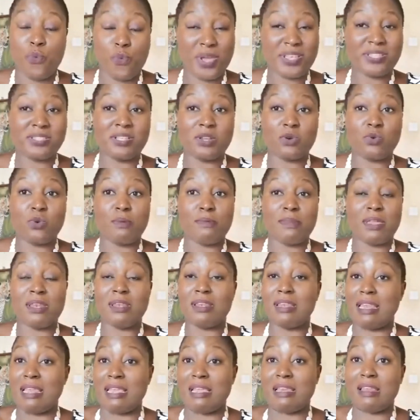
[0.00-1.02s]
Western
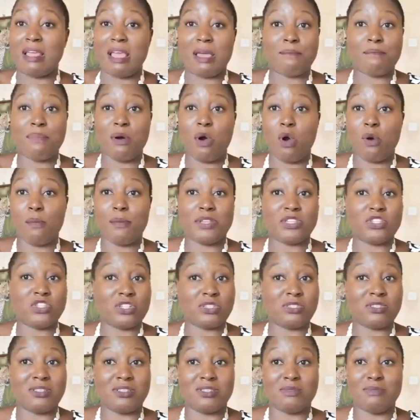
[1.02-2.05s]
women need empowerment
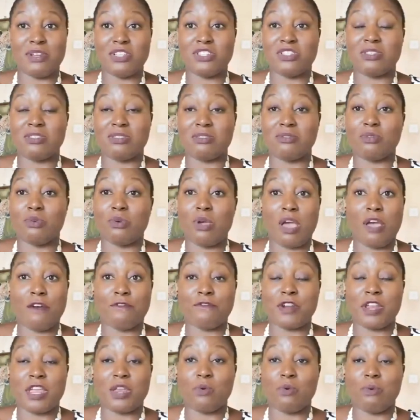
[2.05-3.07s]
just as much as
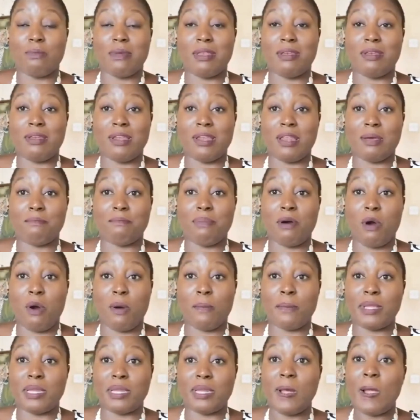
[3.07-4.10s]
African women need
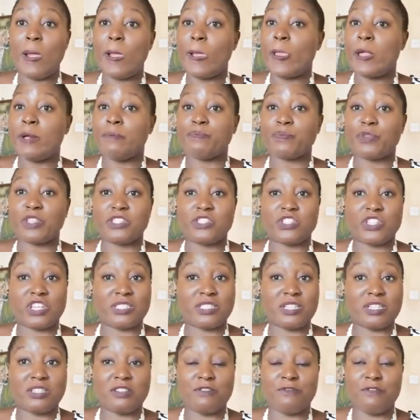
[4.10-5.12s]
empowerment. It's
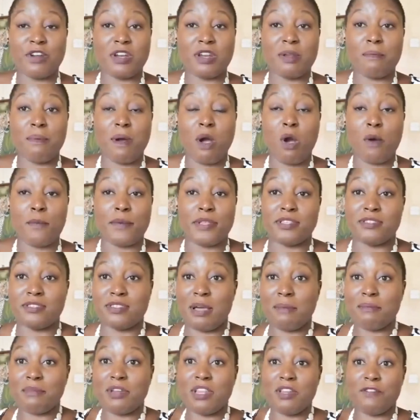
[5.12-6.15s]
just a different empowerment.
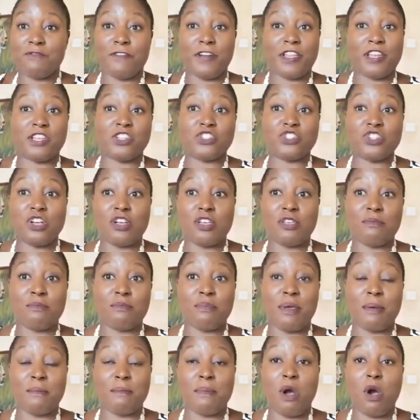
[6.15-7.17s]
Some need financial
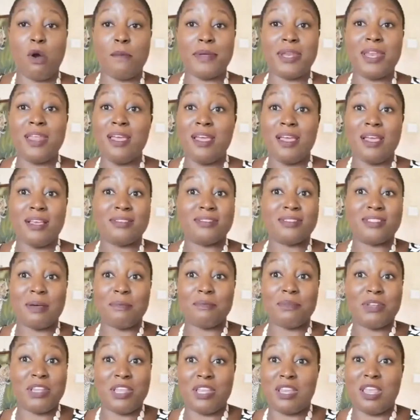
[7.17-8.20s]
empowerment and
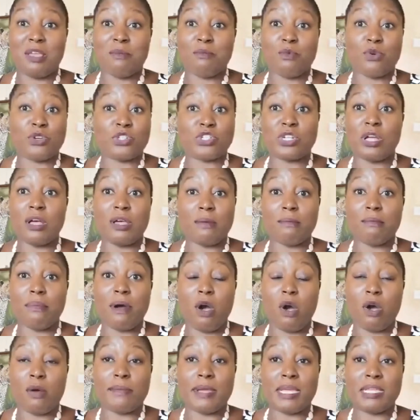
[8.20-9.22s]
some need emotional
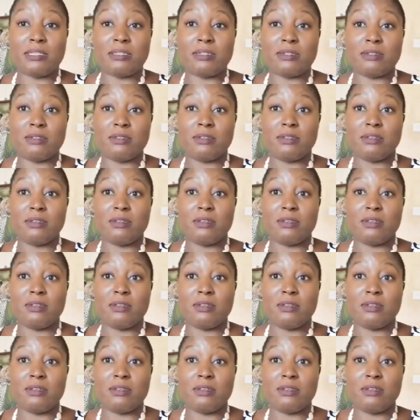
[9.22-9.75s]
empowerment.